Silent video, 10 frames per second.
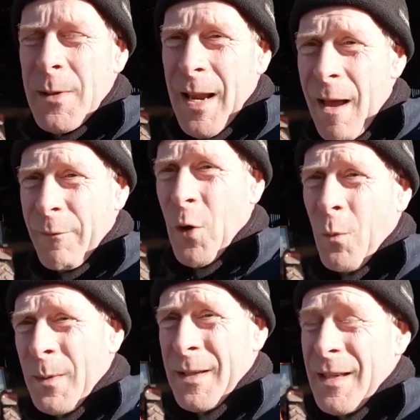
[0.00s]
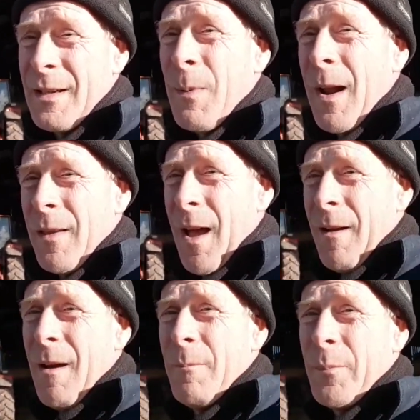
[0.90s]
have commented about that
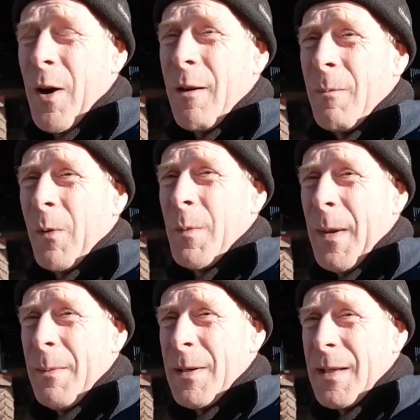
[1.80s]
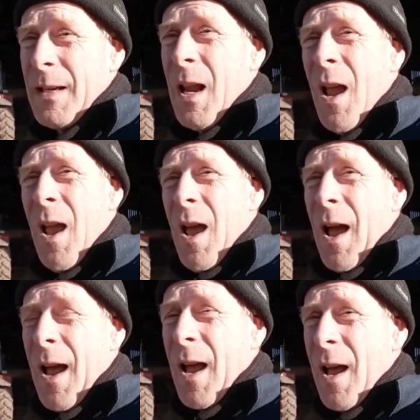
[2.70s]
programme on the BBC
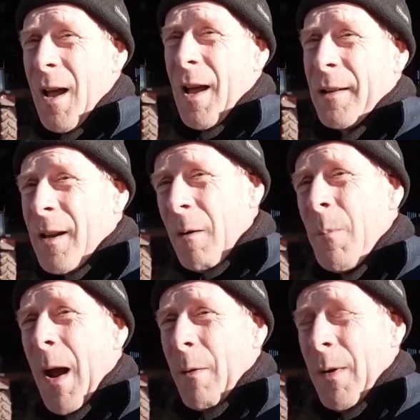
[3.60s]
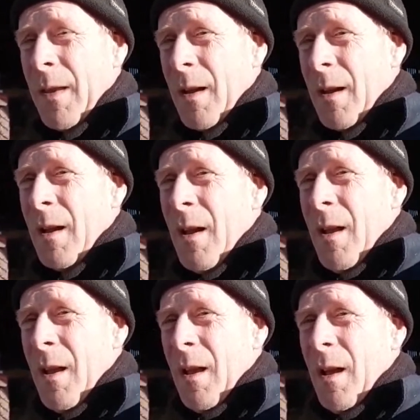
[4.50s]
and come back
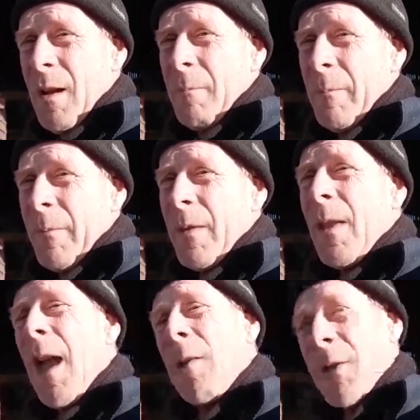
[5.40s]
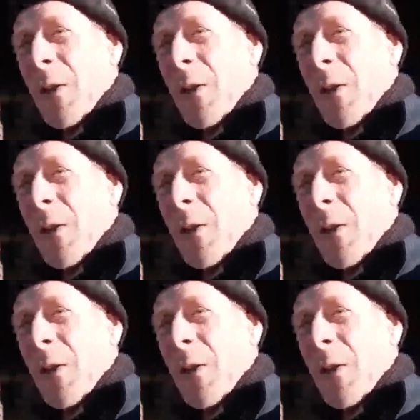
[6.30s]
with their